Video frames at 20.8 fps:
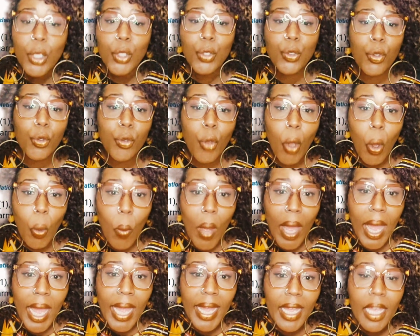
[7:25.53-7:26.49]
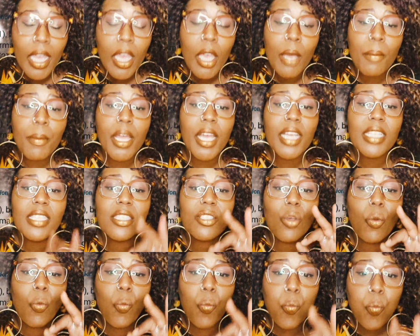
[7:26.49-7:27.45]
Do you know why? Because
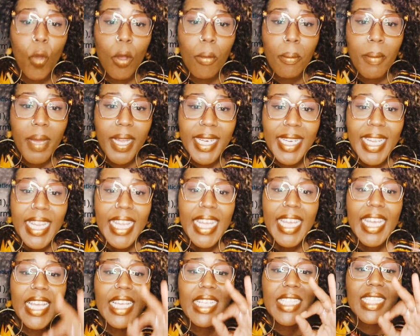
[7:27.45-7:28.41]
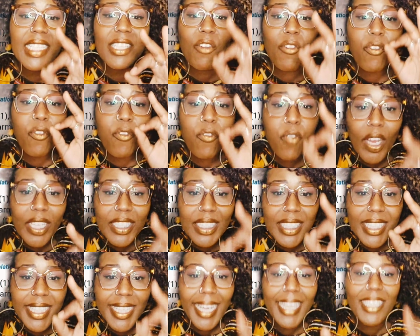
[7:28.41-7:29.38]
the woman is the
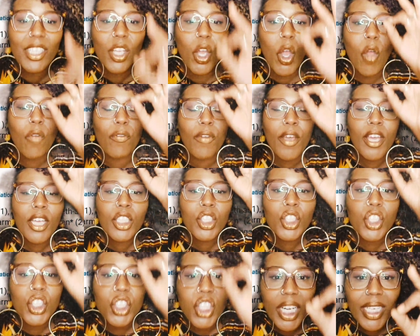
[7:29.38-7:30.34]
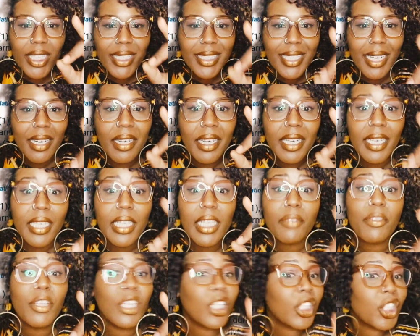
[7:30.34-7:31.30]
first kind of shelter,
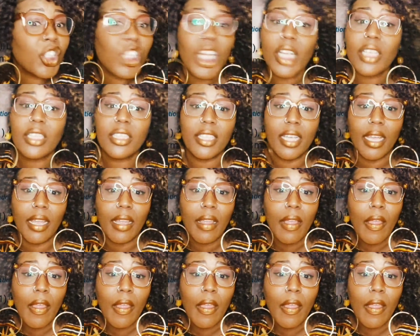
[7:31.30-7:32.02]
living shelter